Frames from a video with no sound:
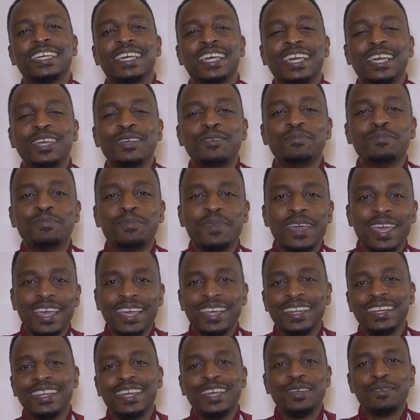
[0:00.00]

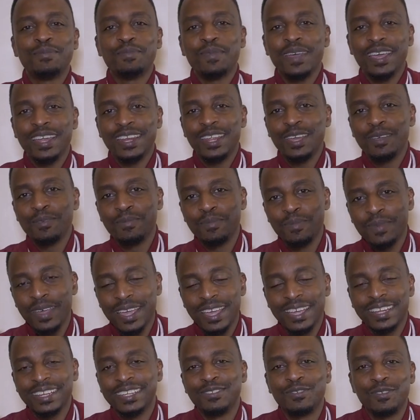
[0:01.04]
Amen, amen,
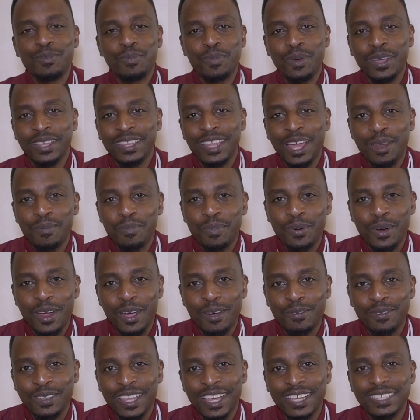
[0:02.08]
amen. If you prayed that
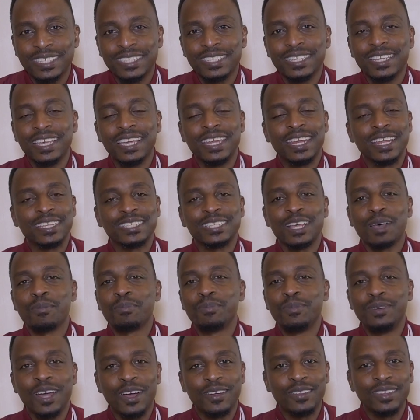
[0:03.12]
prayer with us, hit us
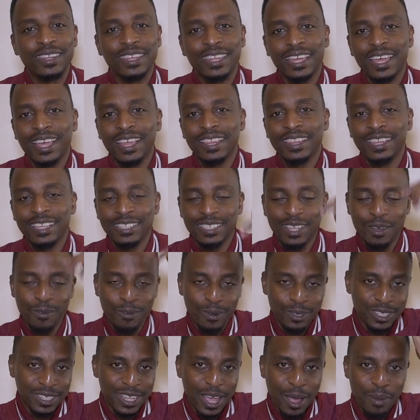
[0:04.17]
up down there. There's a
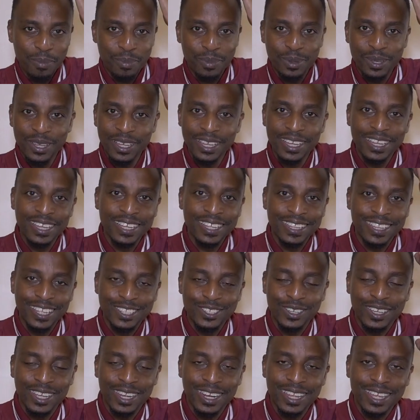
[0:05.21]
WhatsApp that
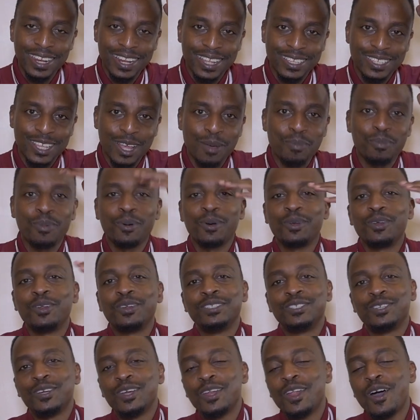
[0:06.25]
you can hit us up
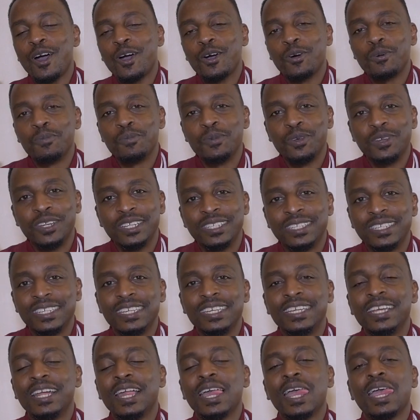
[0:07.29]
on, join our
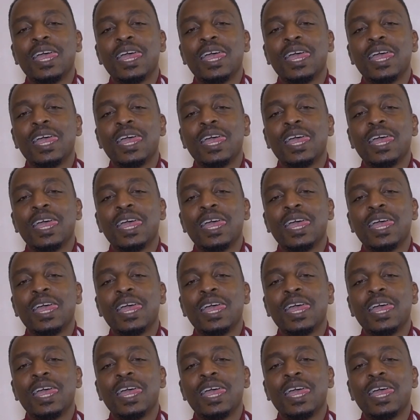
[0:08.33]
community,